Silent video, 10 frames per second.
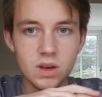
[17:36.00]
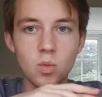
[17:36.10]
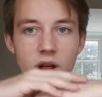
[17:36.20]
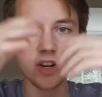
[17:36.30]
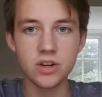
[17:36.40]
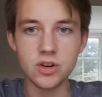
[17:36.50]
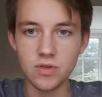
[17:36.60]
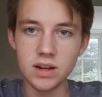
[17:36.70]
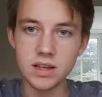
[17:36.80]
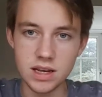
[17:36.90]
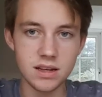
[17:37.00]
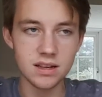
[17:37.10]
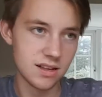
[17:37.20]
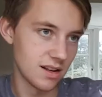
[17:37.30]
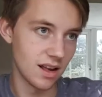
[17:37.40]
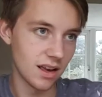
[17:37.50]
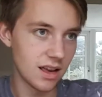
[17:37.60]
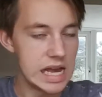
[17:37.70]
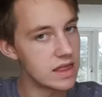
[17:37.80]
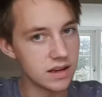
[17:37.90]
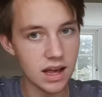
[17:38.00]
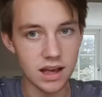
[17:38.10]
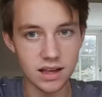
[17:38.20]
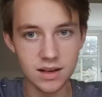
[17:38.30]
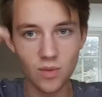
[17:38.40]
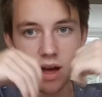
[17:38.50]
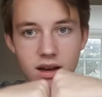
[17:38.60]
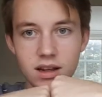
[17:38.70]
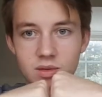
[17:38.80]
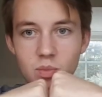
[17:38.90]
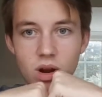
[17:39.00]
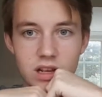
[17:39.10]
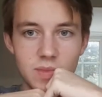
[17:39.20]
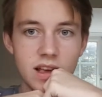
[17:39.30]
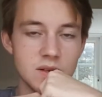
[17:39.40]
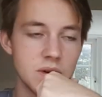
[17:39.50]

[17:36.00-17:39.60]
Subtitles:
When should you drink tea? Like in the day, when is best?